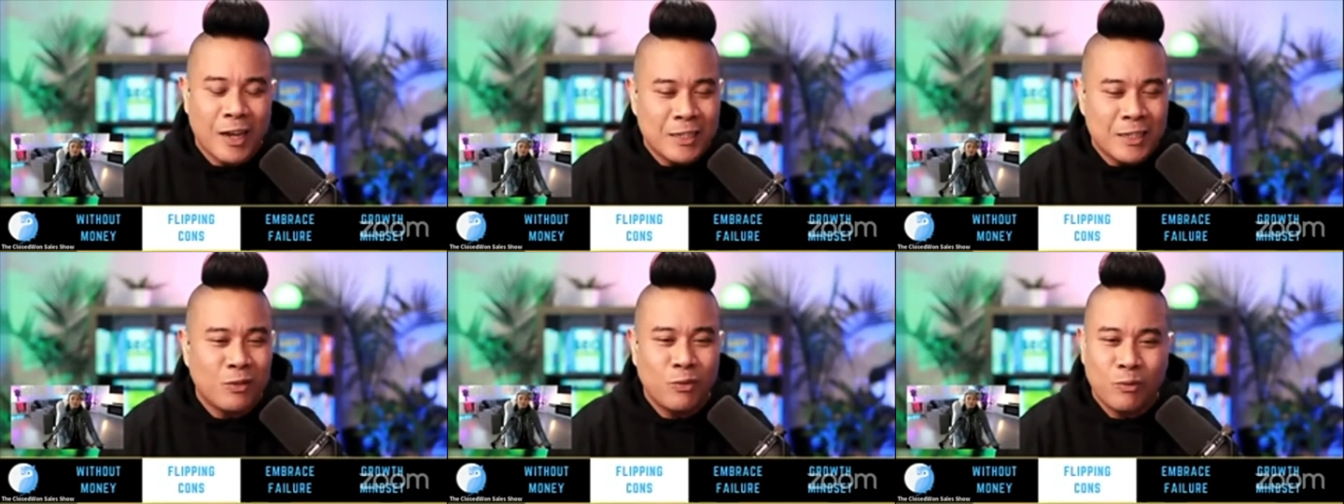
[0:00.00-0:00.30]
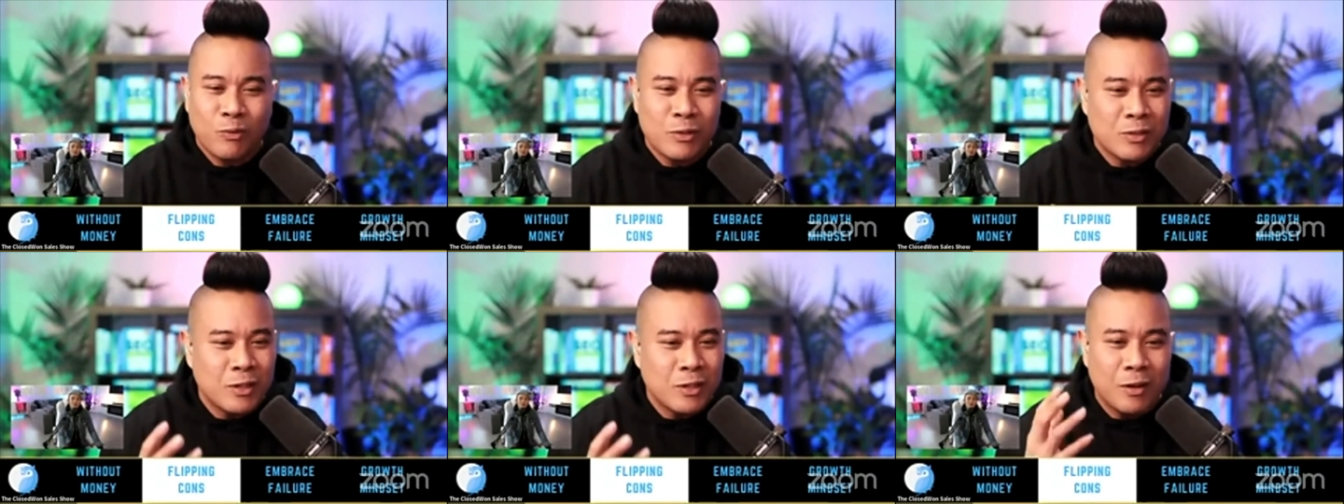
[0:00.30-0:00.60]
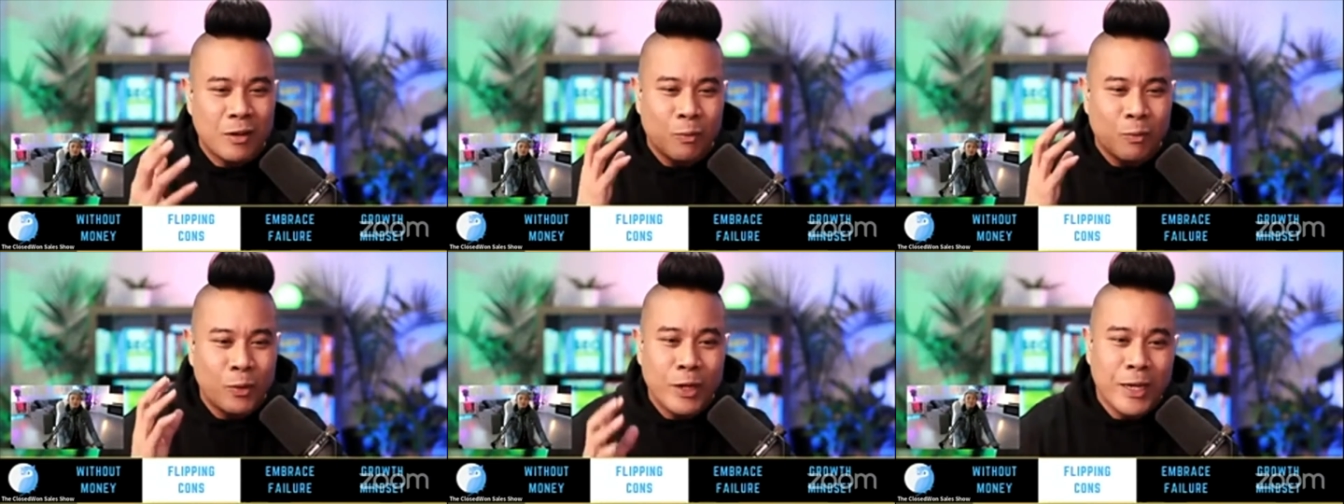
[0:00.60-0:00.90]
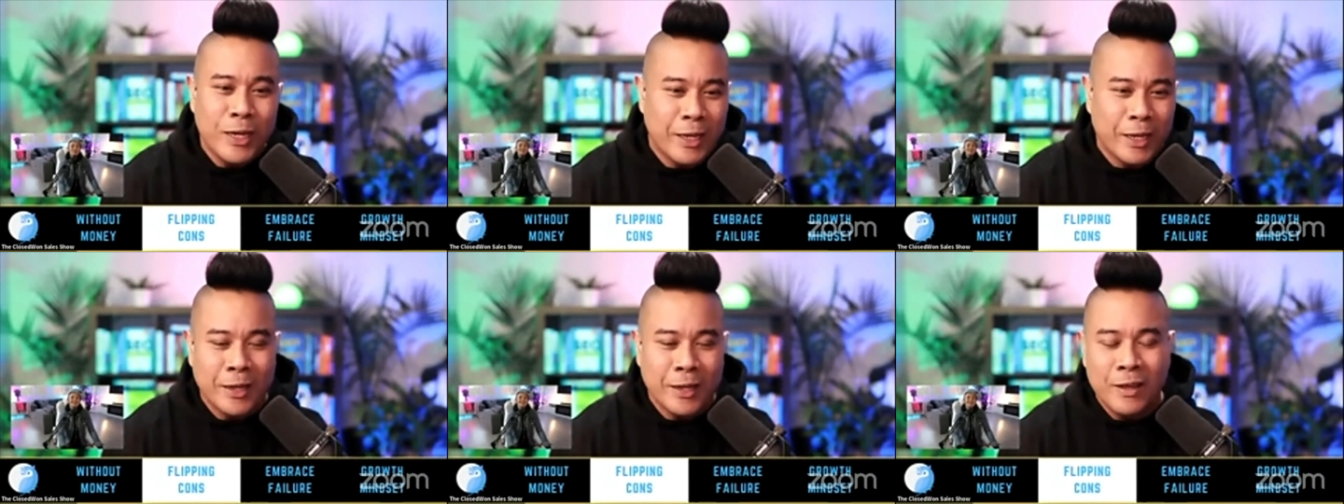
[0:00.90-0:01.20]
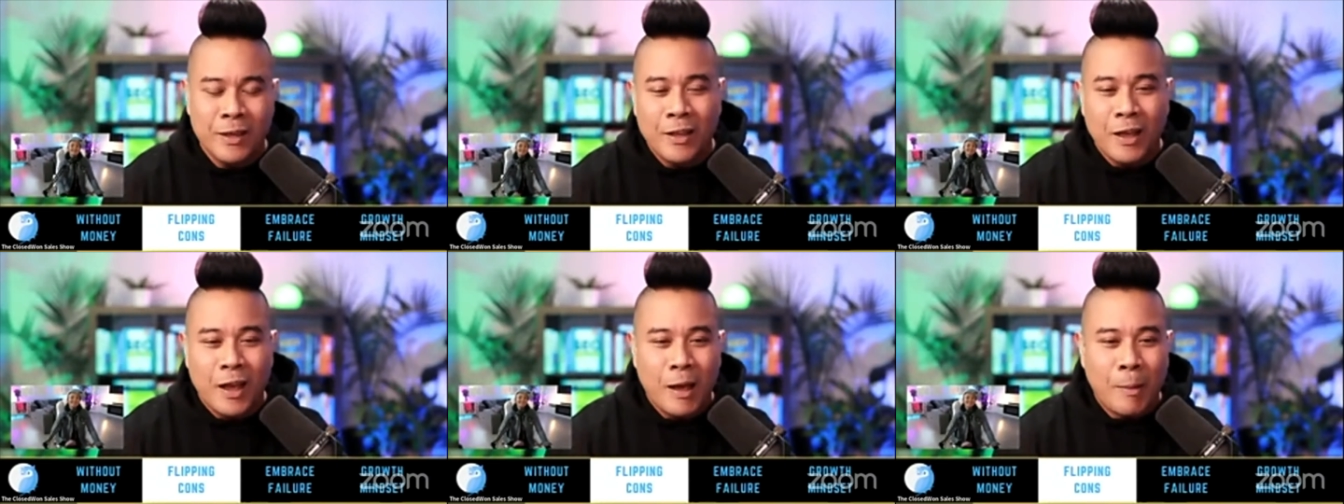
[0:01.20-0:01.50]
I just started reading
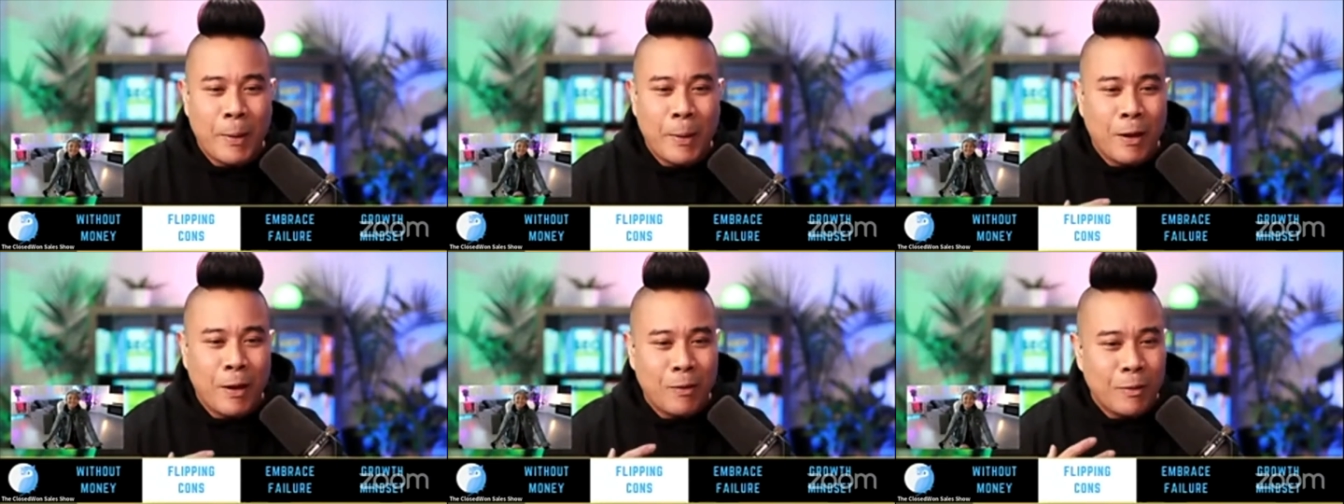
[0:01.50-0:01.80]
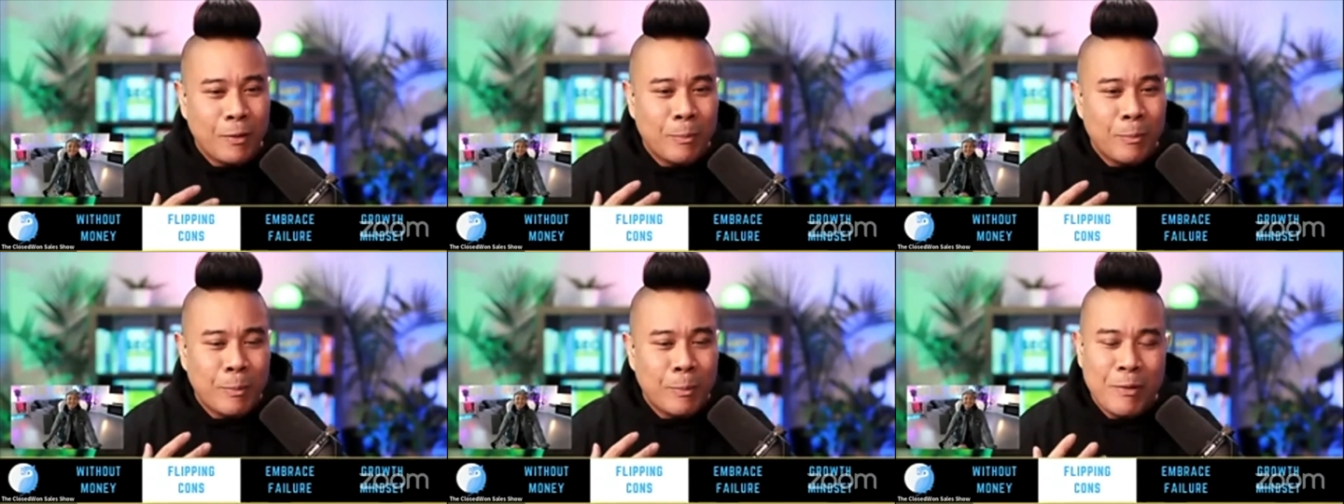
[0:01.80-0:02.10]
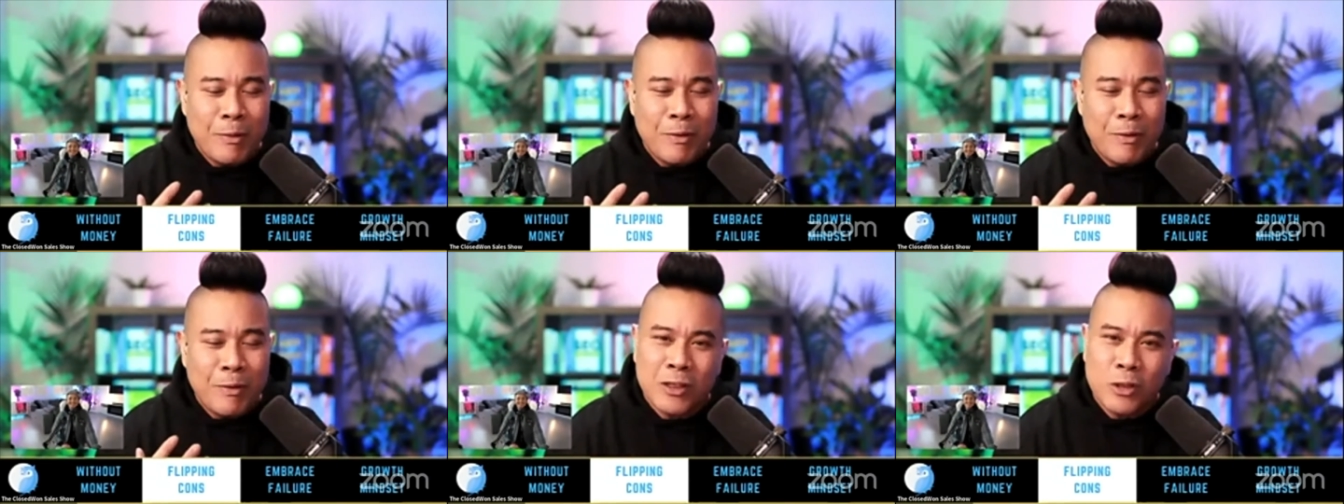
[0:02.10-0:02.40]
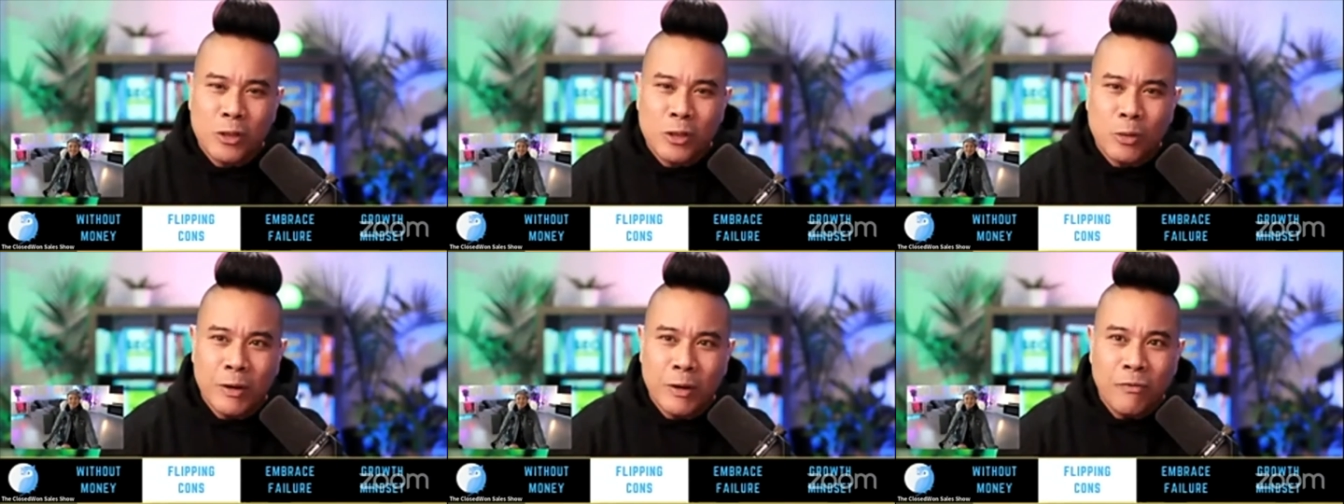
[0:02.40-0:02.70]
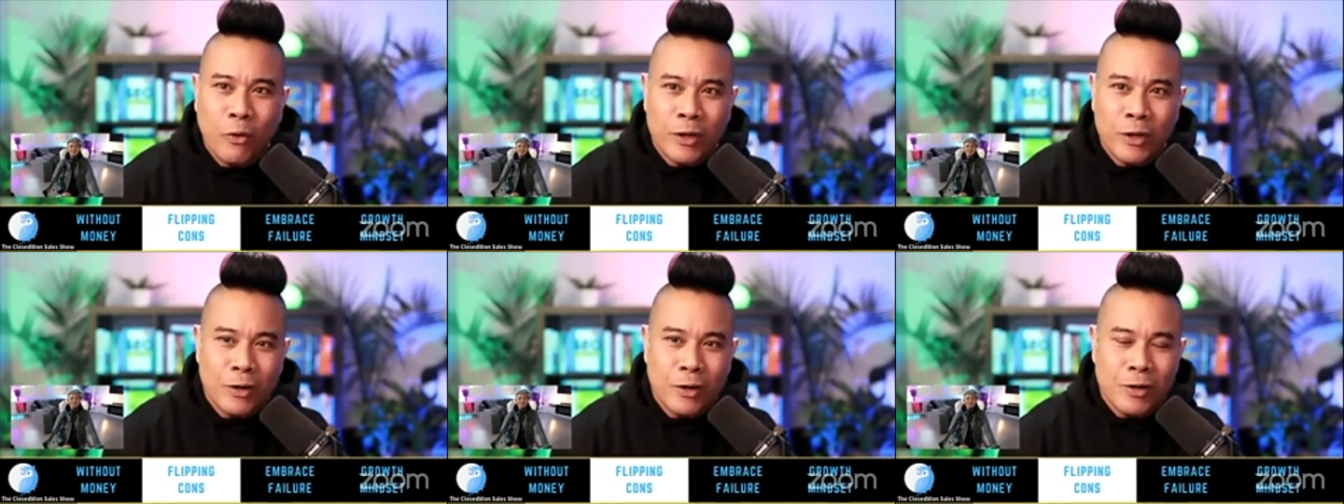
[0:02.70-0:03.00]
about maybe
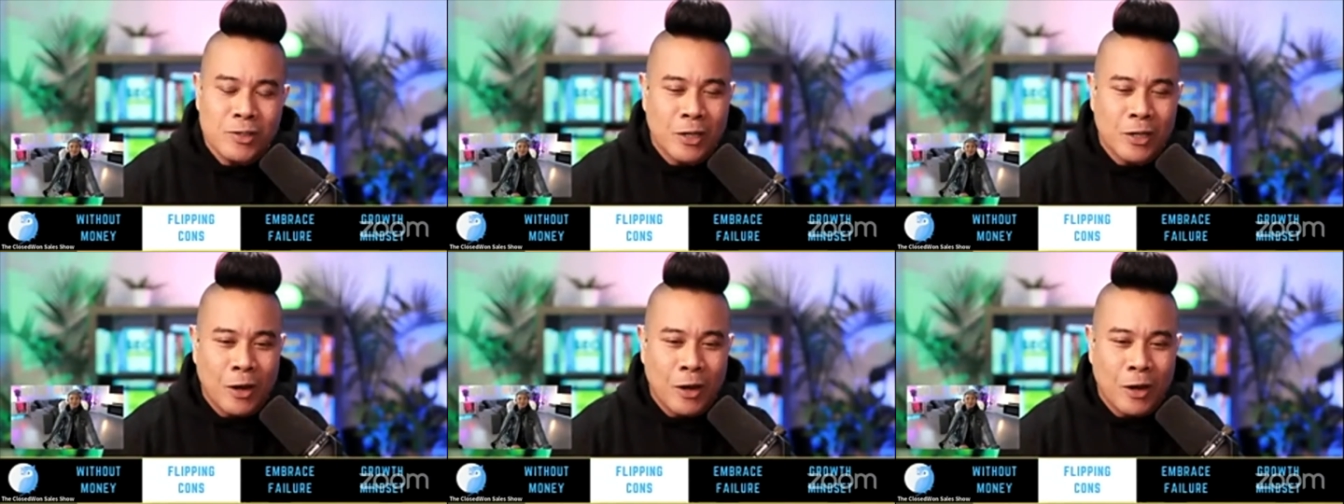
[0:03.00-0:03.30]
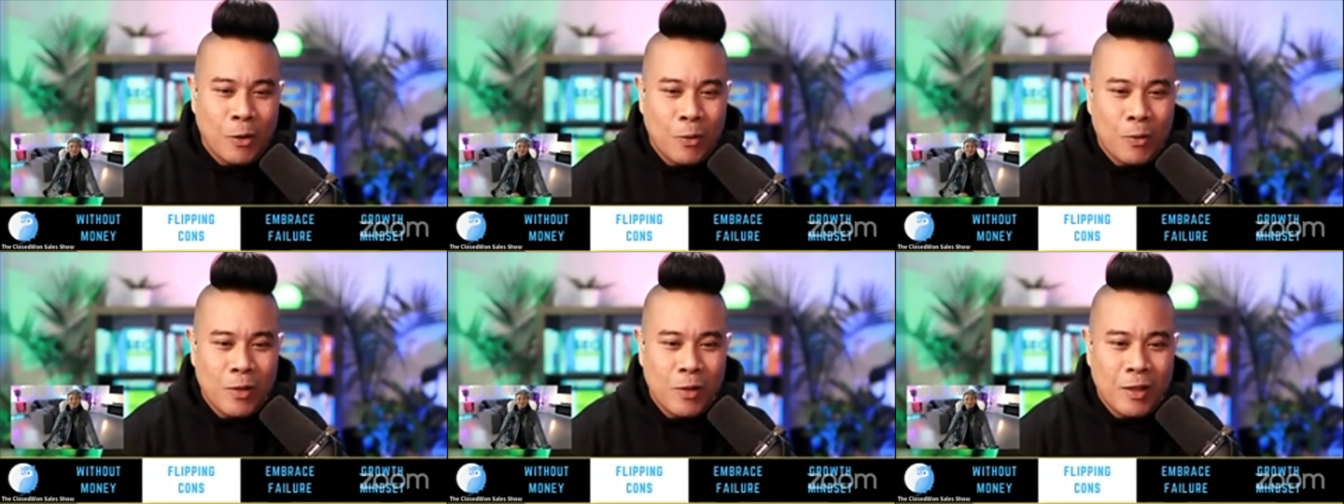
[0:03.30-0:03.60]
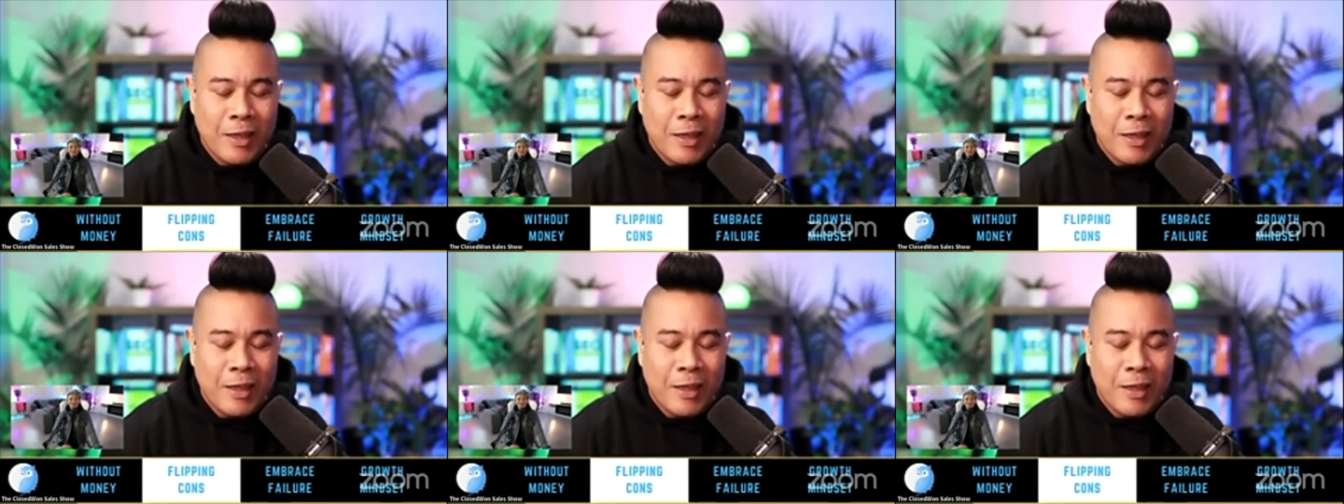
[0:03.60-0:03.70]
3-4 years ago,